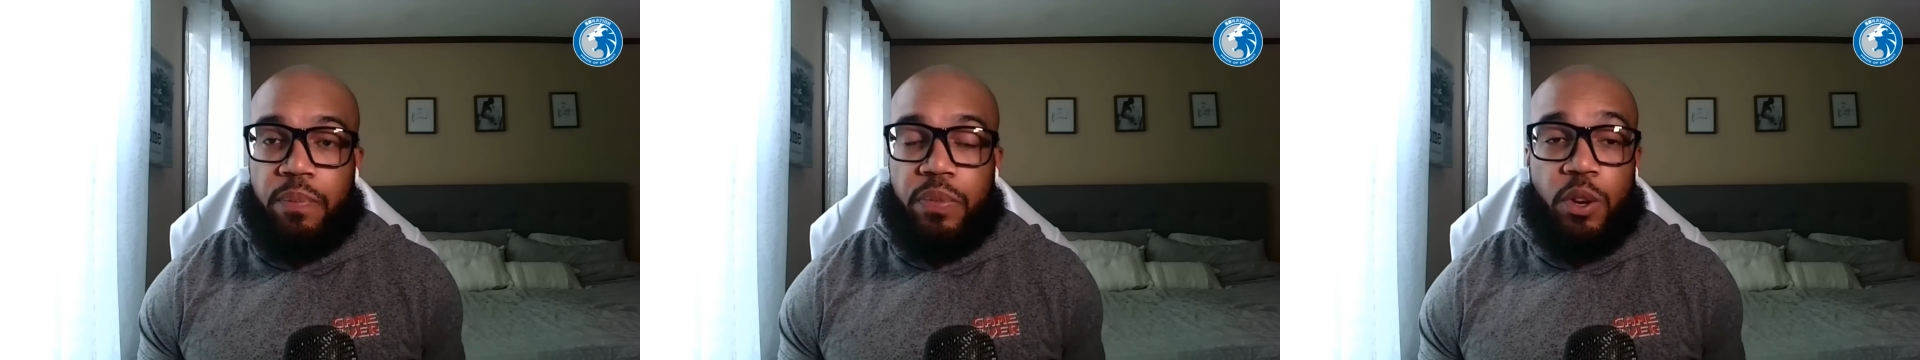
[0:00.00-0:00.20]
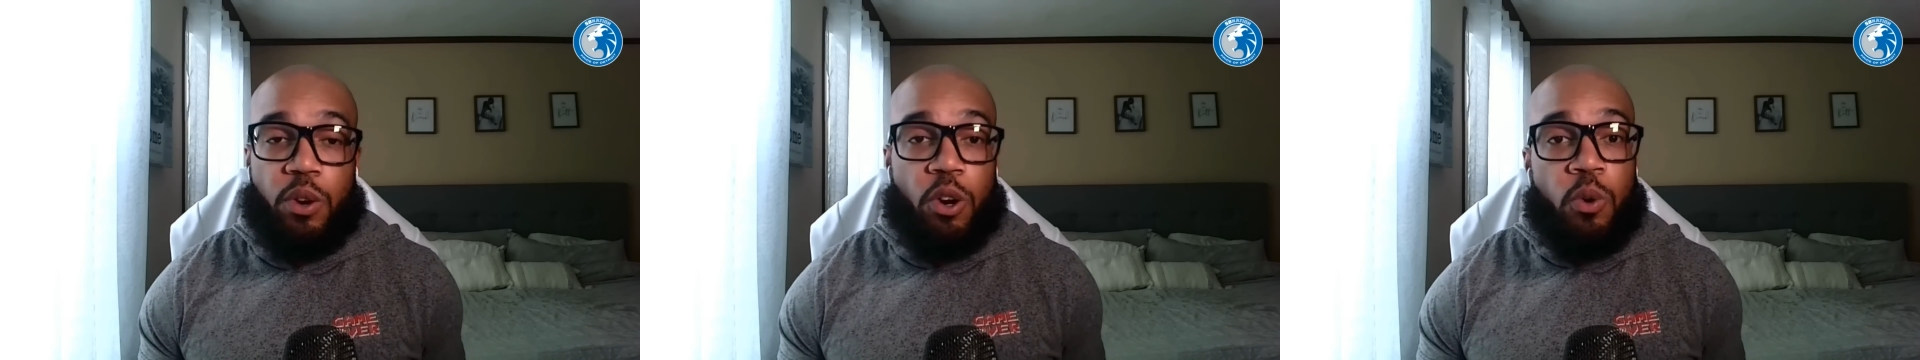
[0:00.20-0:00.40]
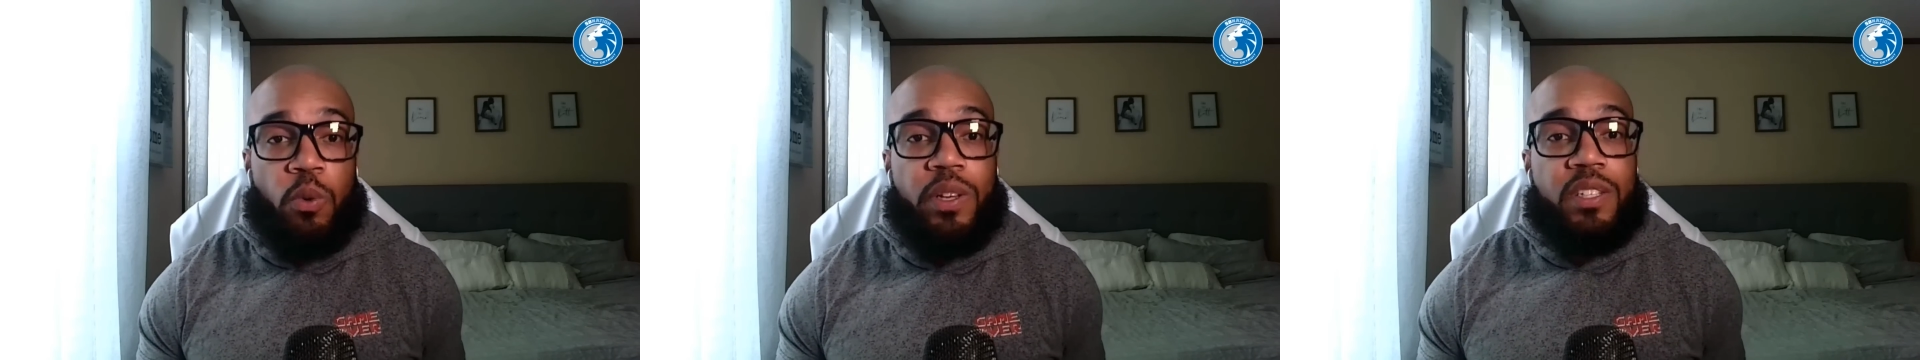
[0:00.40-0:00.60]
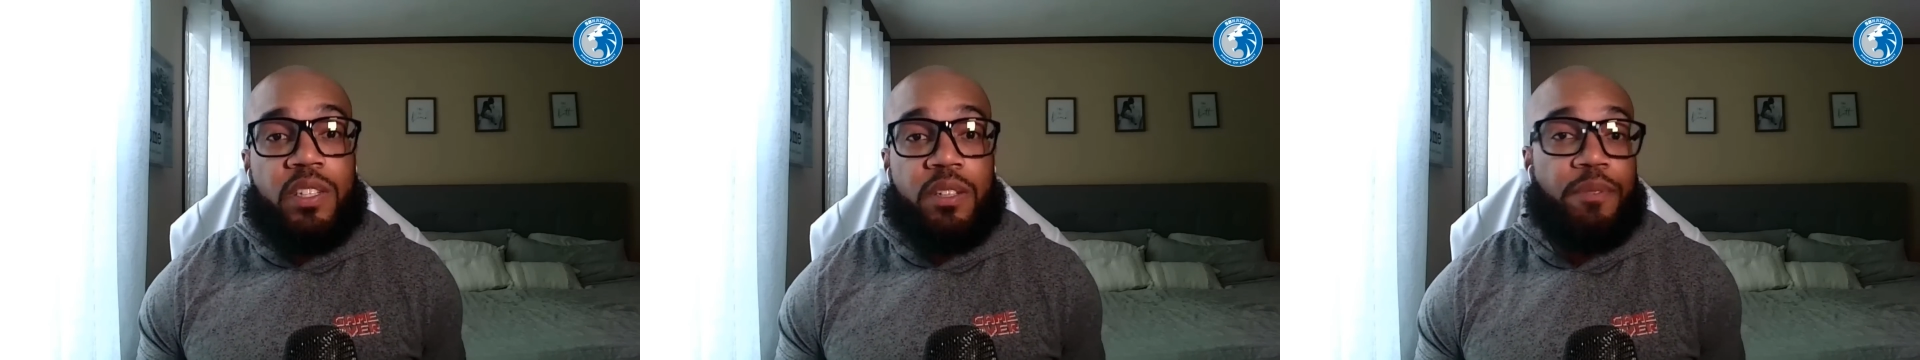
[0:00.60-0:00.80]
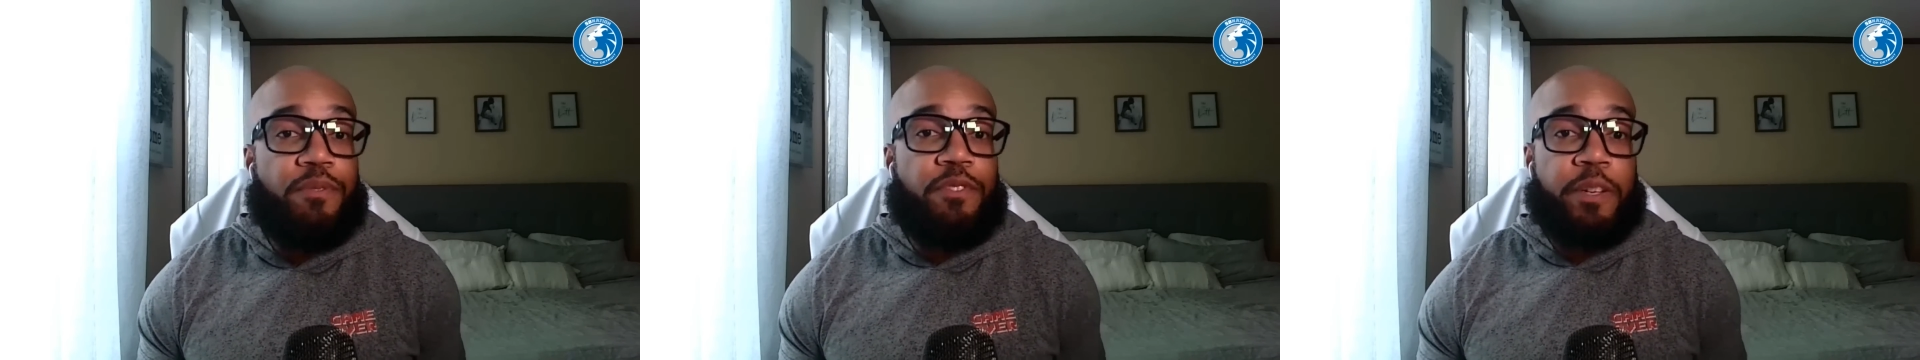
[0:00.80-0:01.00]
there always is
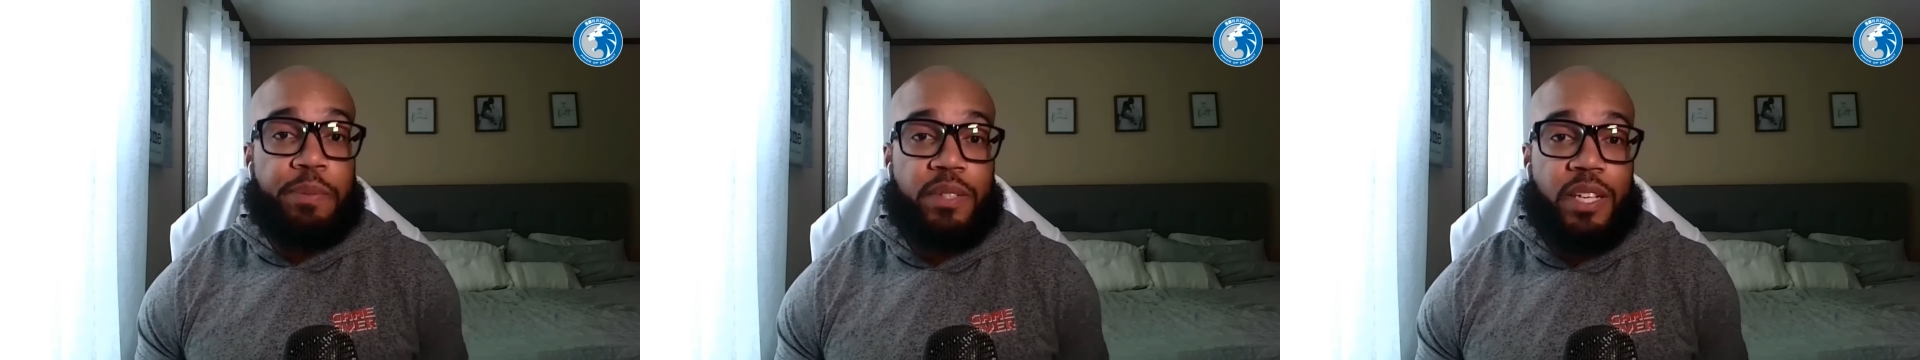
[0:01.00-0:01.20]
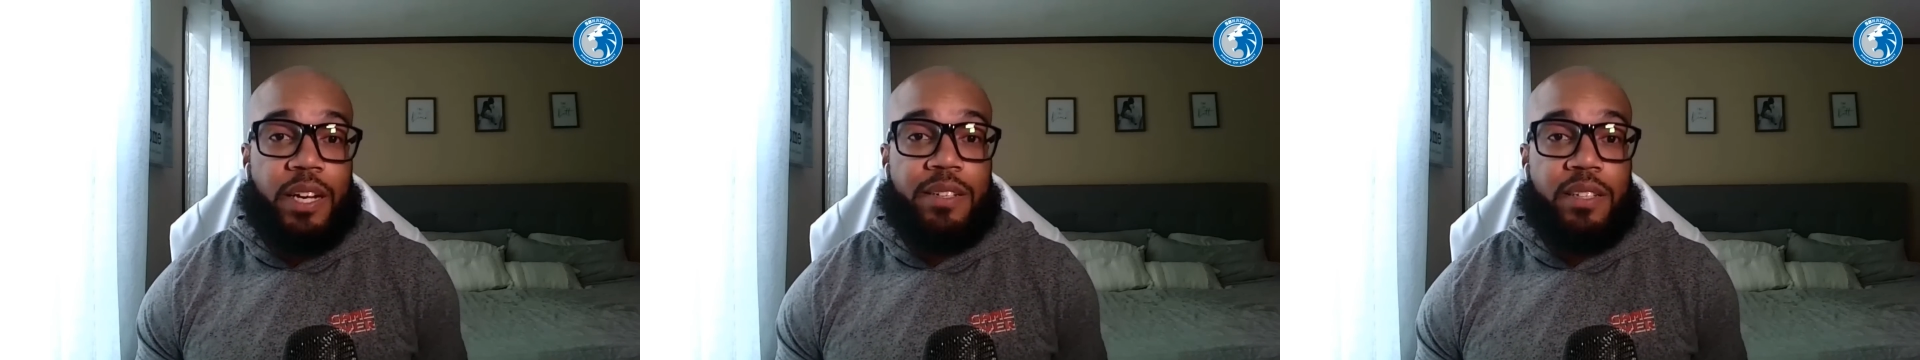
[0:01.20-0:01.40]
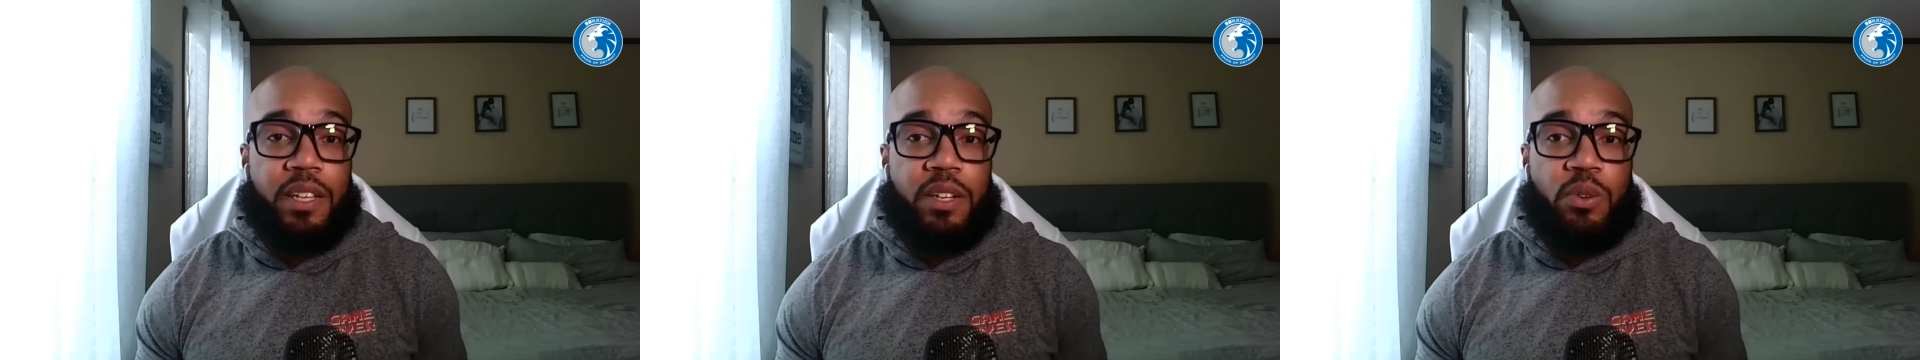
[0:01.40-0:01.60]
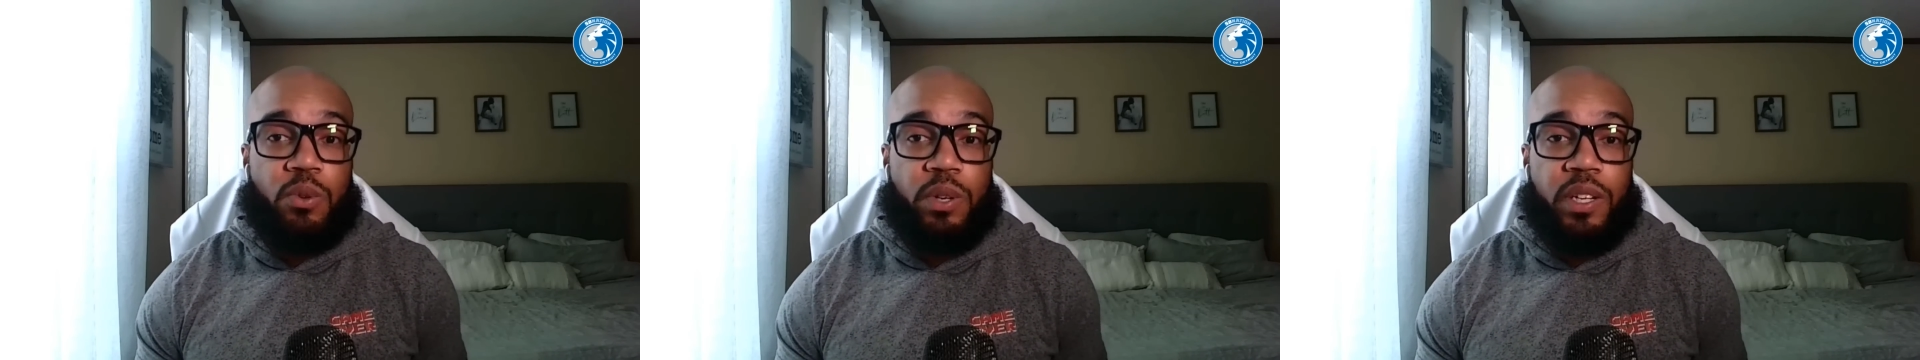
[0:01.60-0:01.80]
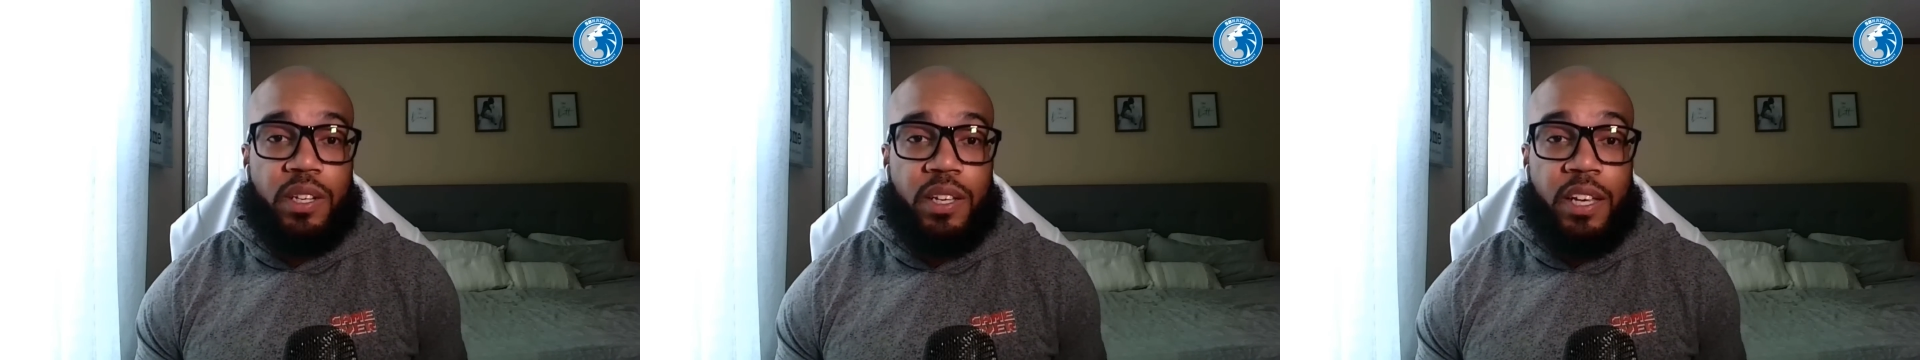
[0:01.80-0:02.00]
a flip side to that
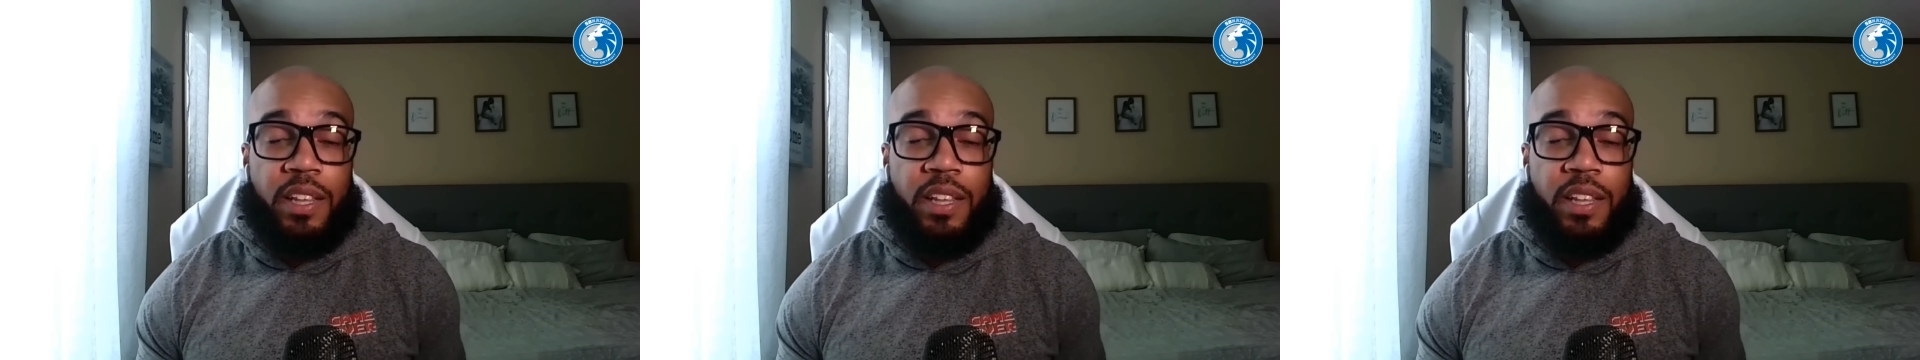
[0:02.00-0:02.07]
coin.